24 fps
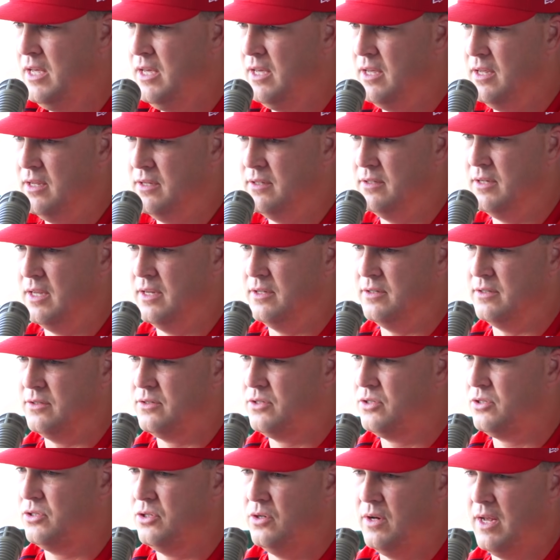and
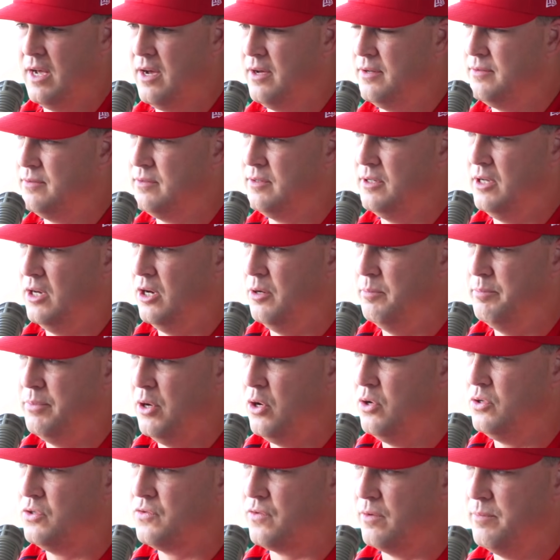shoot out
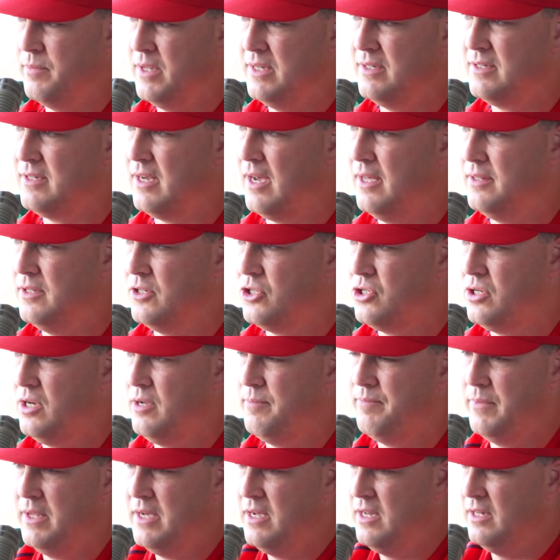boats from inside the
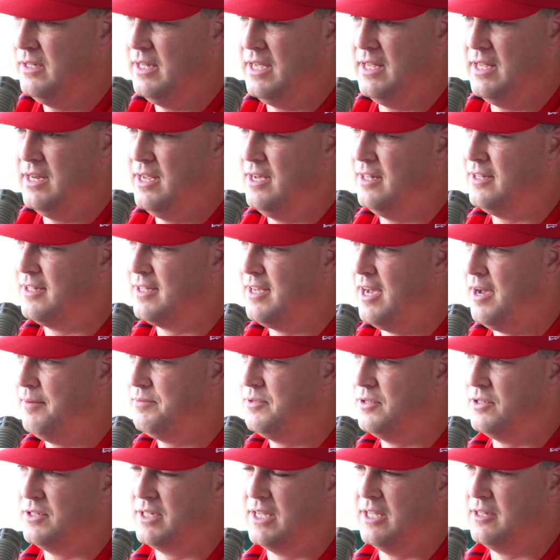ship, land
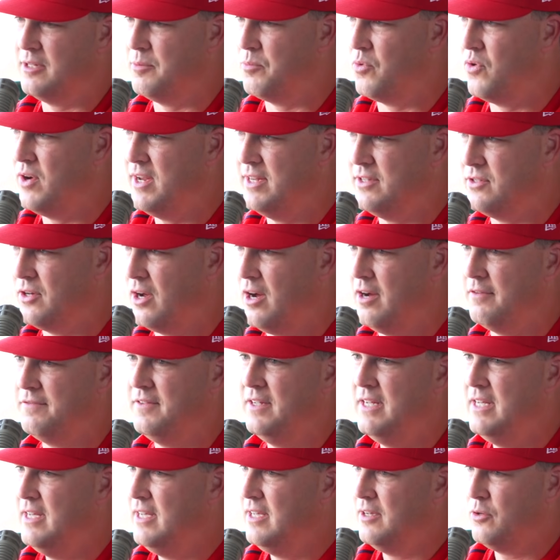helicopters, get the Marines off
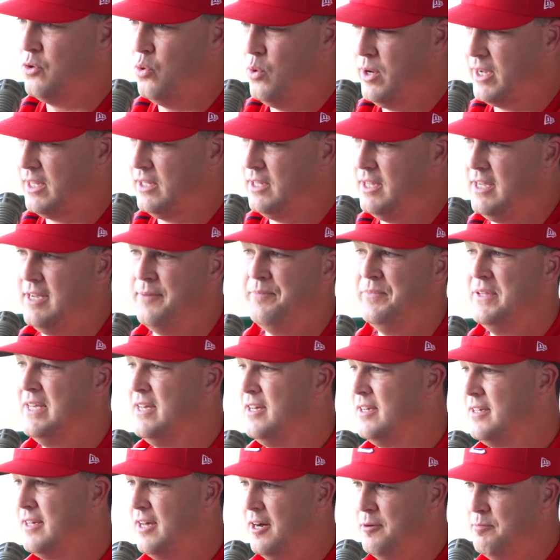quickly,
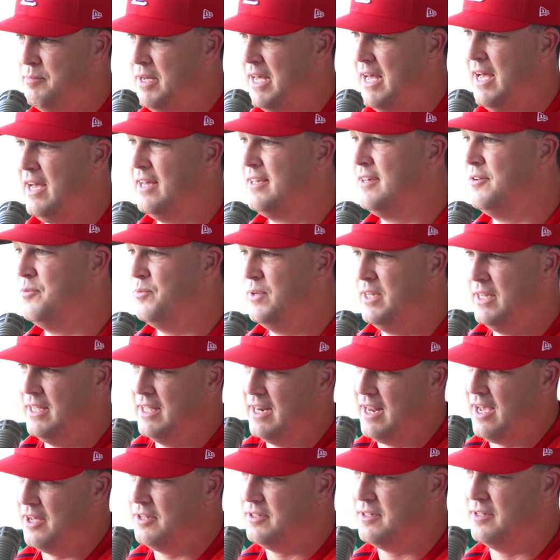come back, we'd
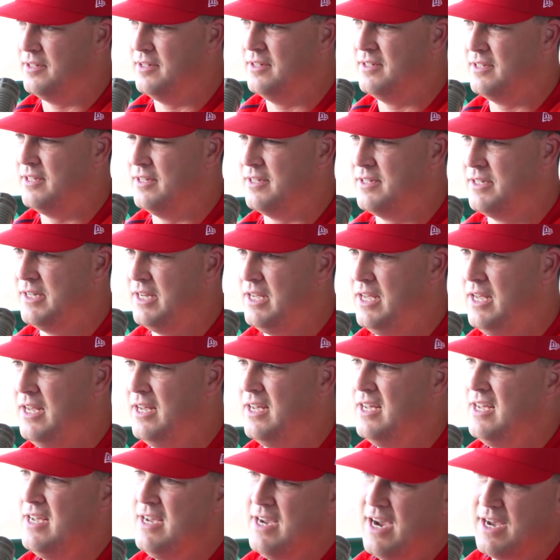get out to sea,
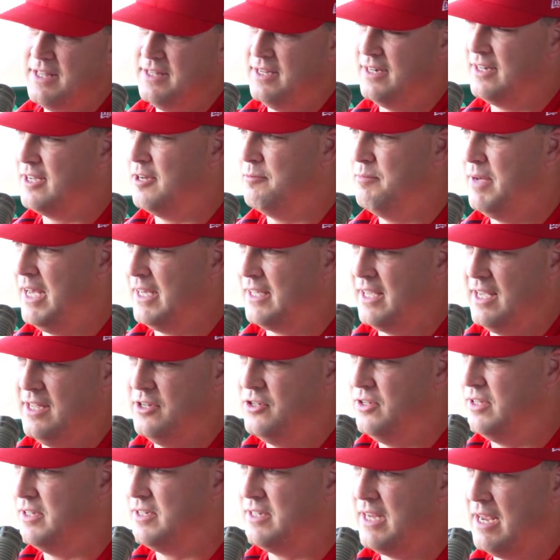and then come back in,
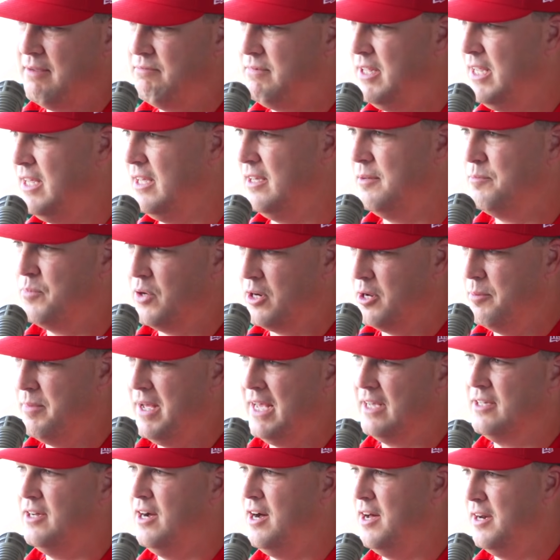do the same thing, bring them
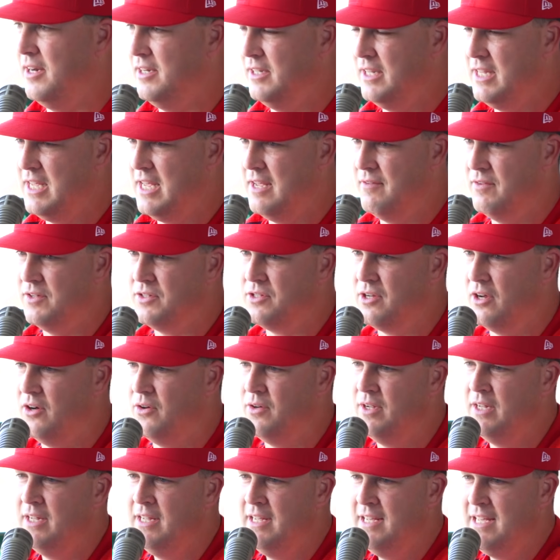back on, and leave. And
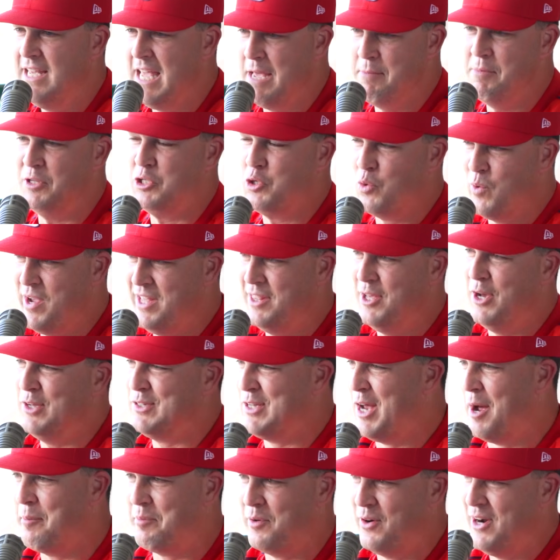so in between those
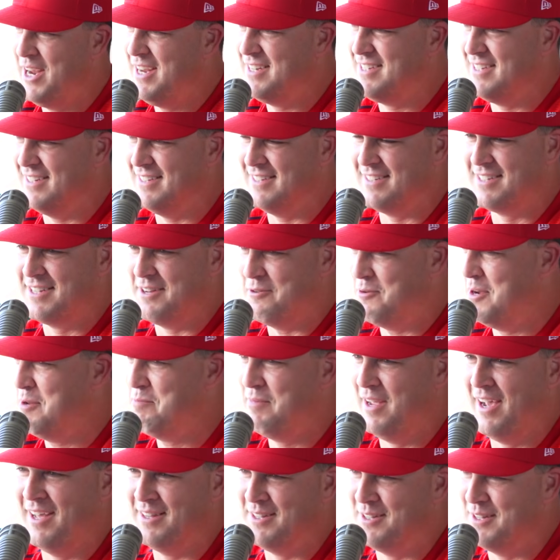operations, we'd
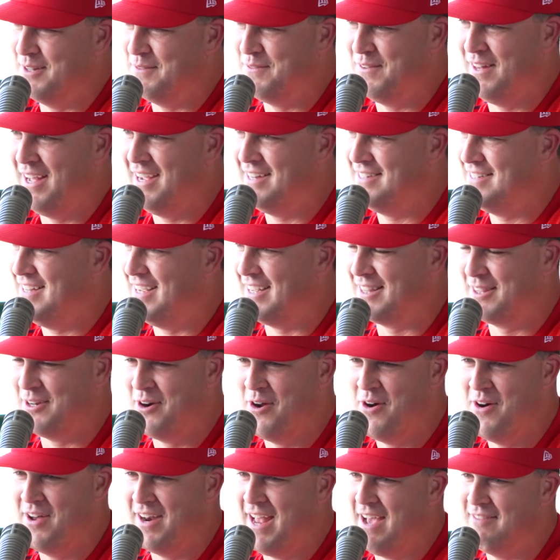be out on the flight deck
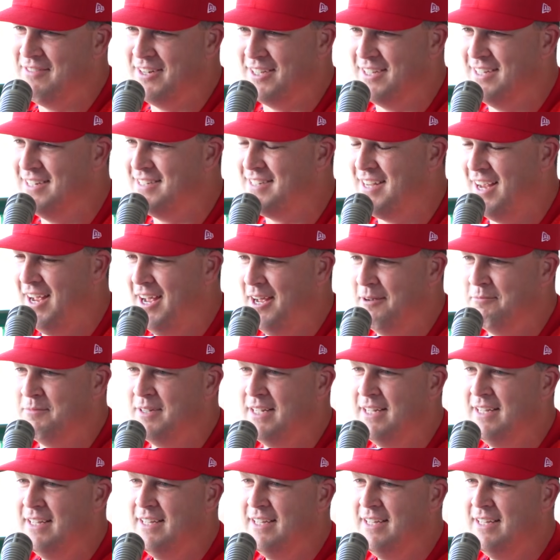throwing, having a good time.